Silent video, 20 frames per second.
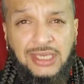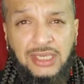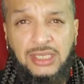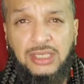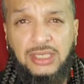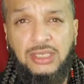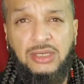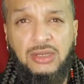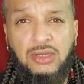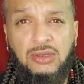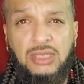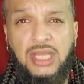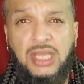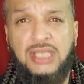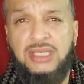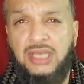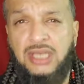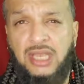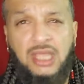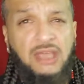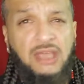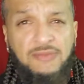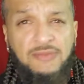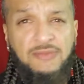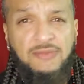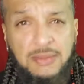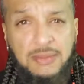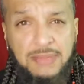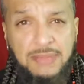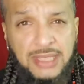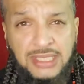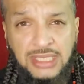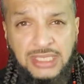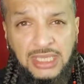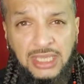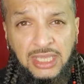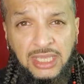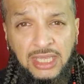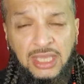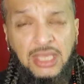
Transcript: You know, you guys love being busy.